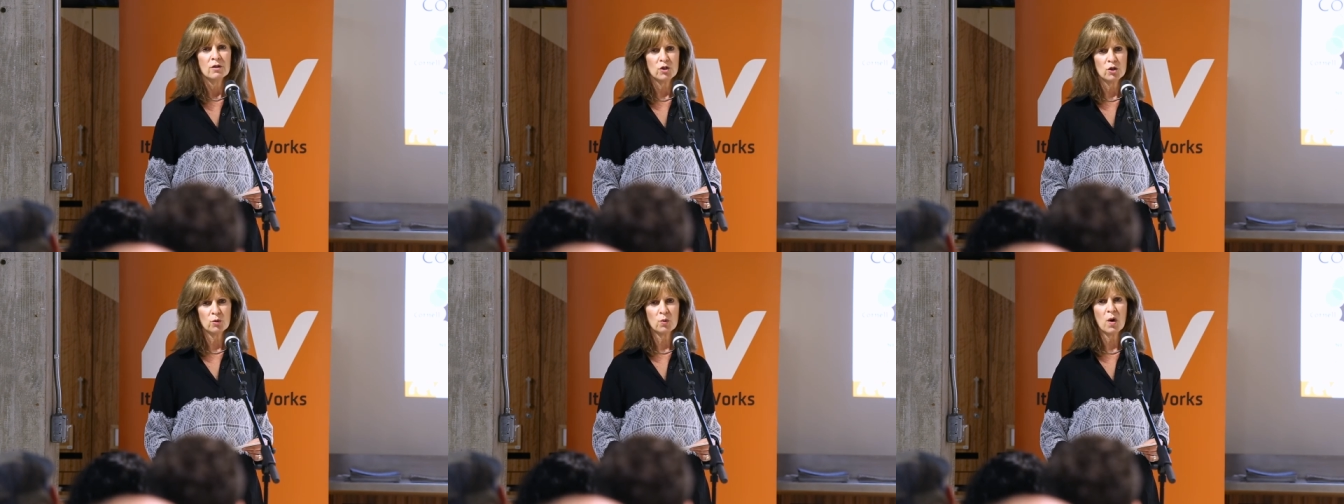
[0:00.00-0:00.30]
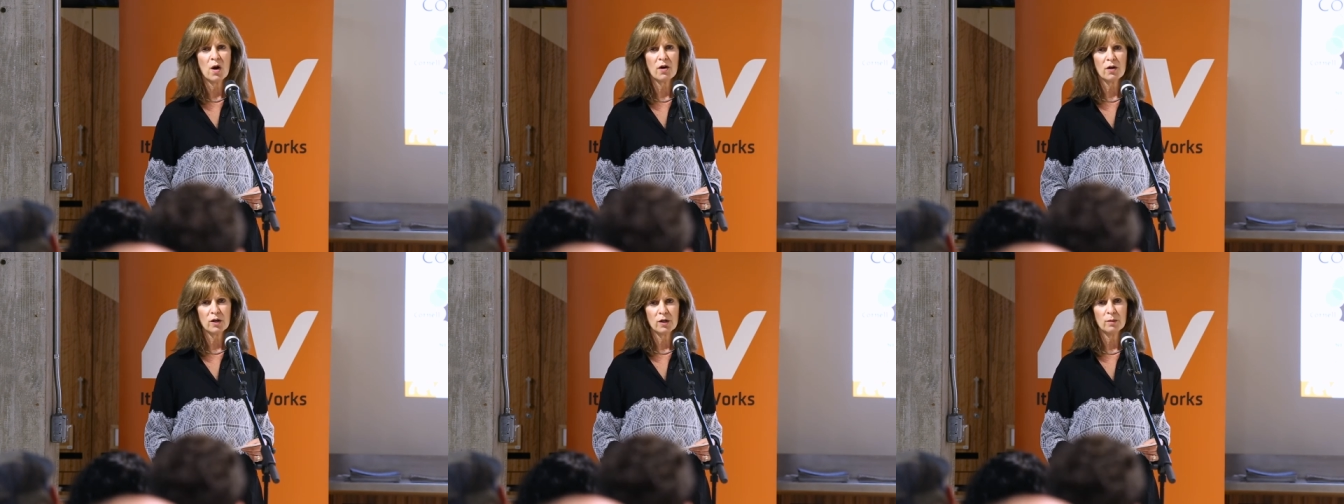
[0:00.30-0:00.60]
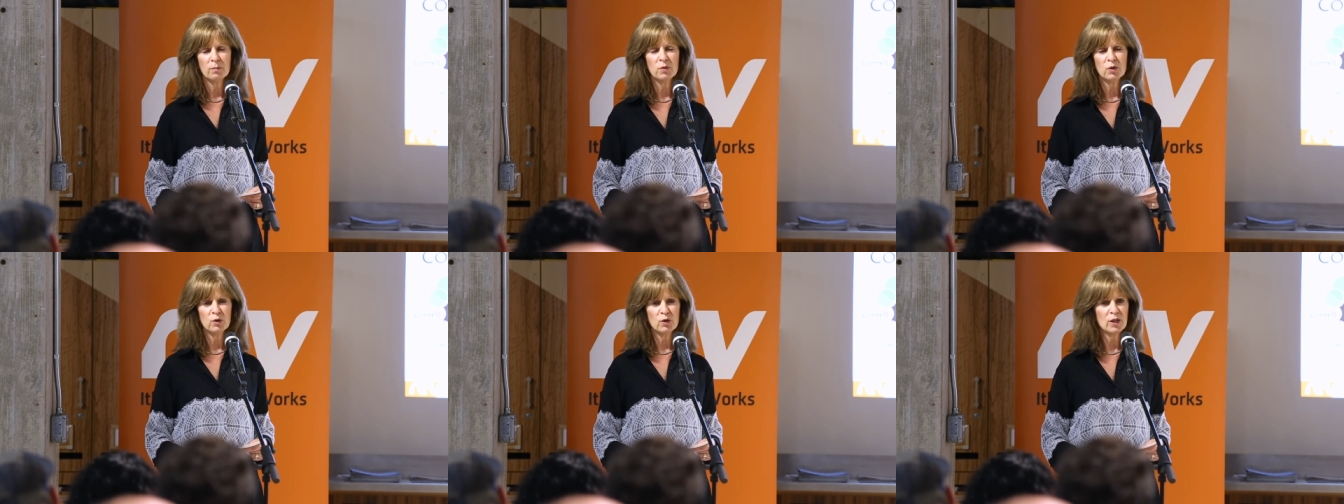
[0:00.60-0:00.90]
to our
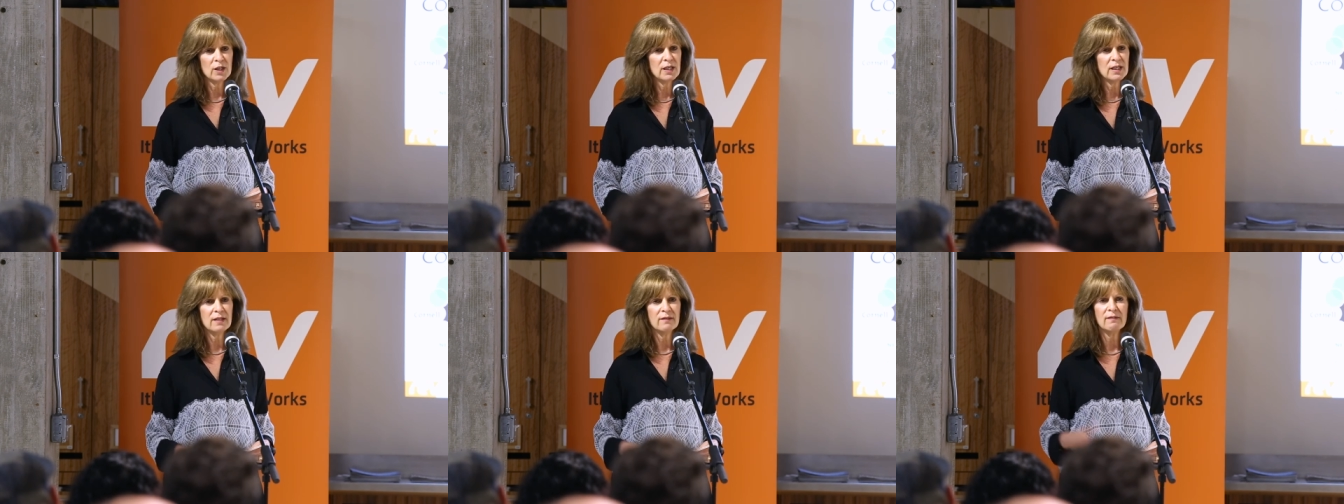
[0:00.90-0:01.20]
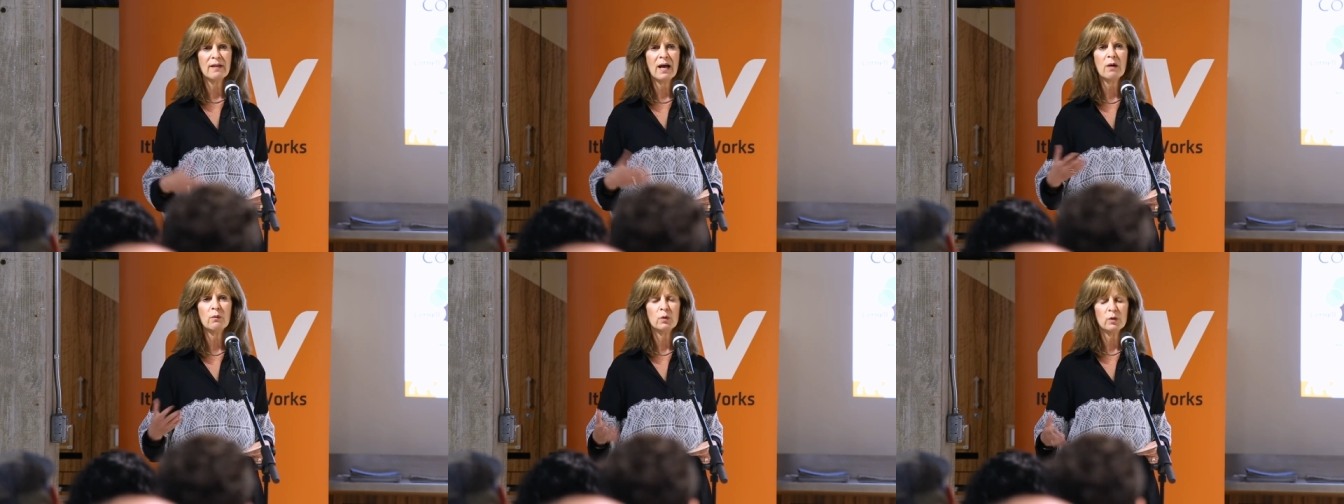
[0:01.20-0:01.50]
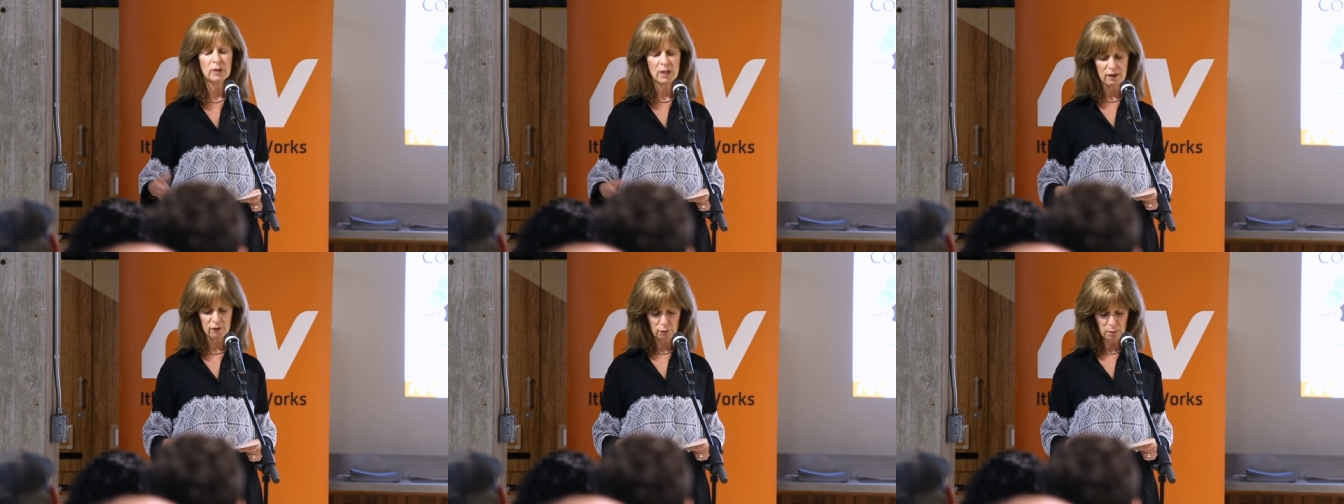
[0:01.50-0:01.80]
community, and that
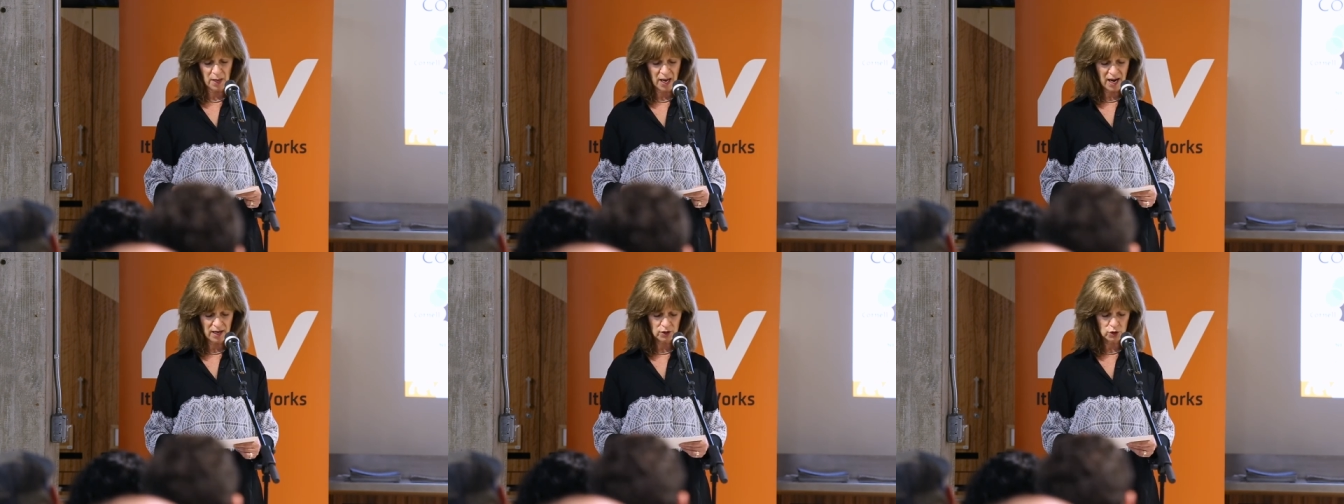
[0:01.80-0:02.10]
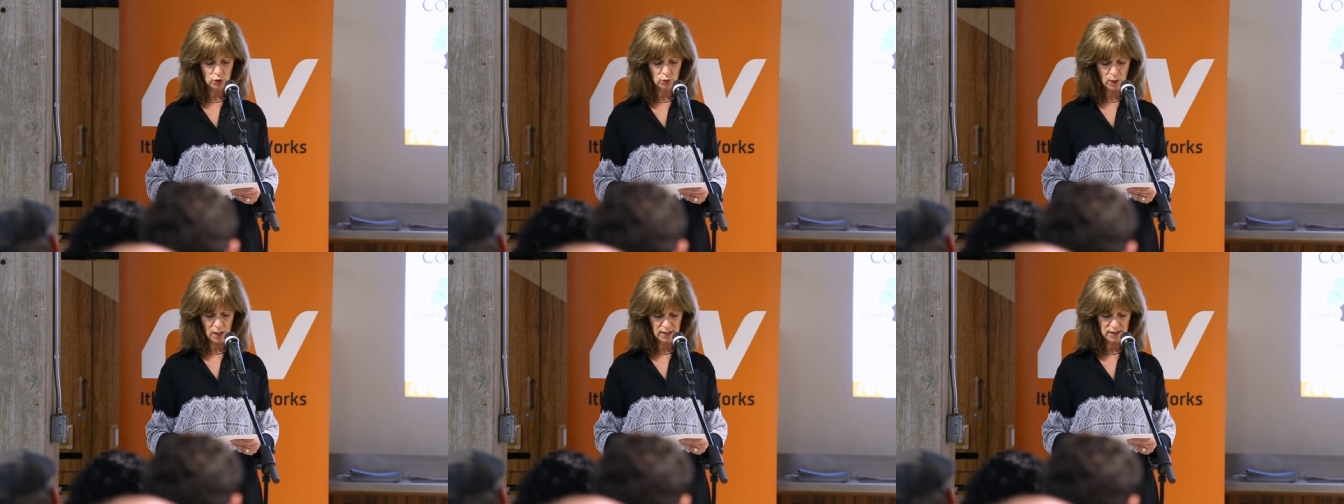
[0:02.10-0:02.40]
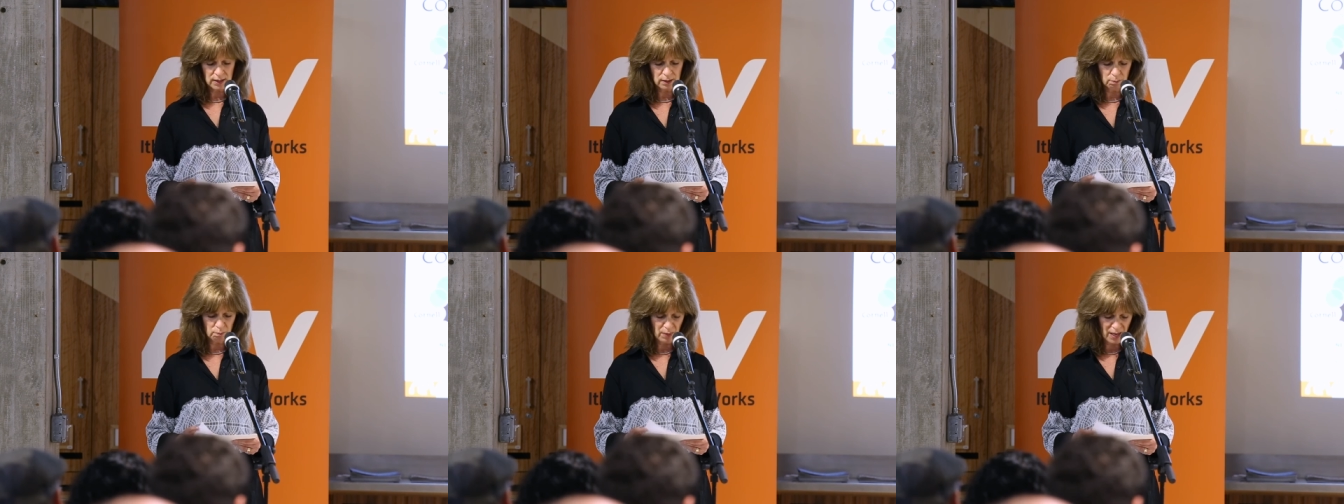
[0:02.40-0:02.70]
will give back to
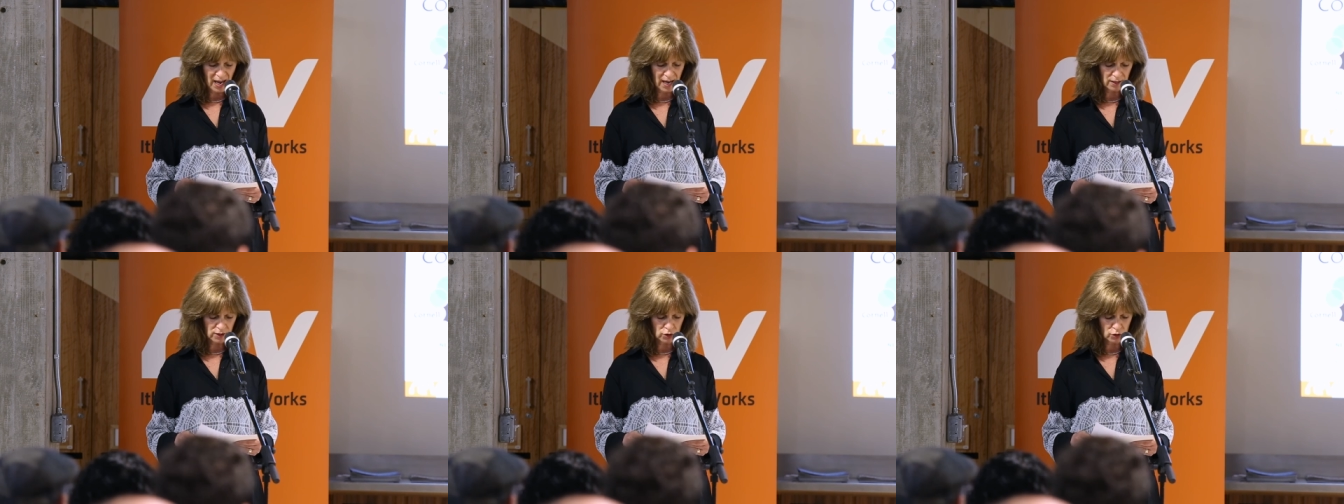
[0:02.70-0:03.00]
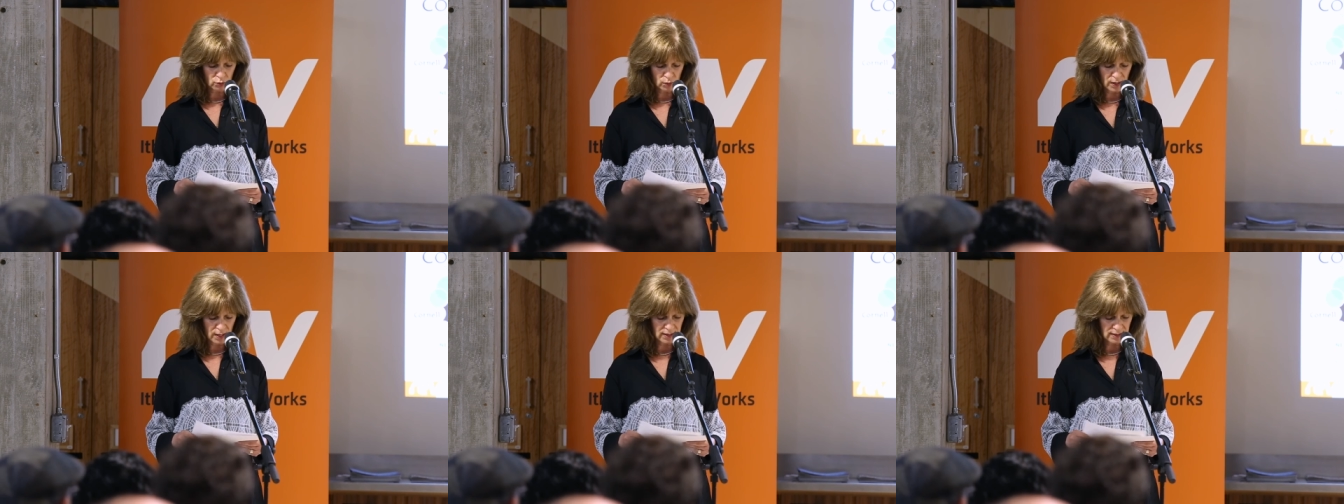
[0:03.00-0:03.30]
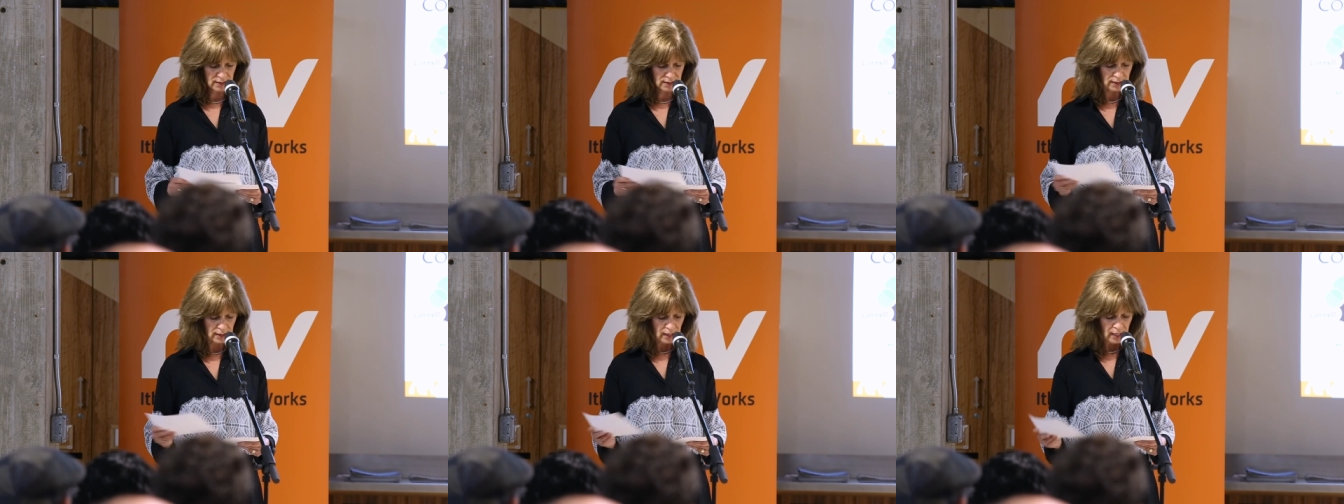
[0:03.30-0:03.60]
us and back to
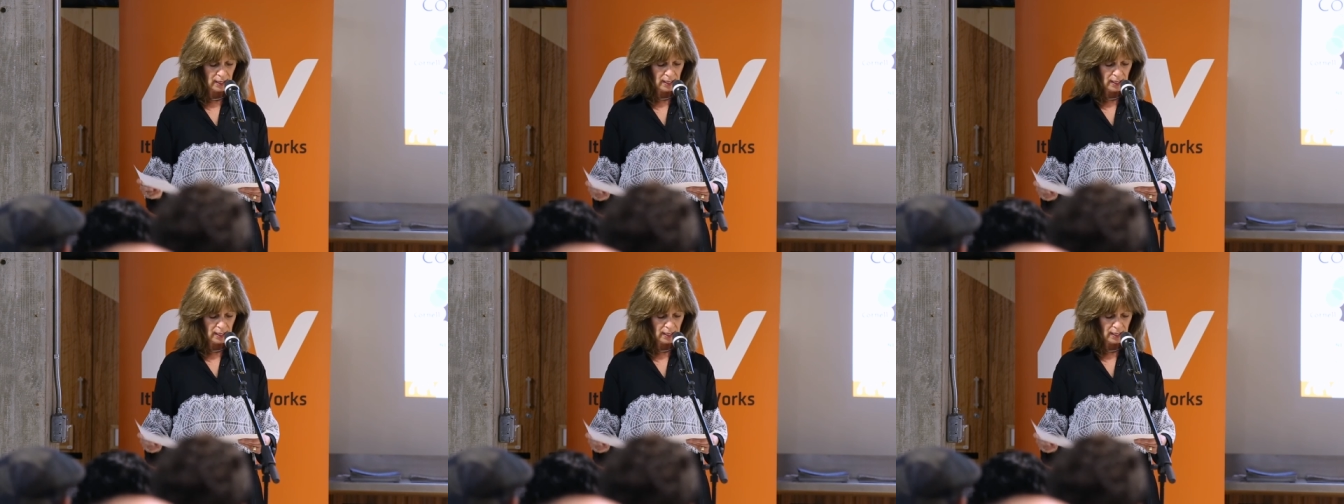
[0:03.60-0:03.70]
us.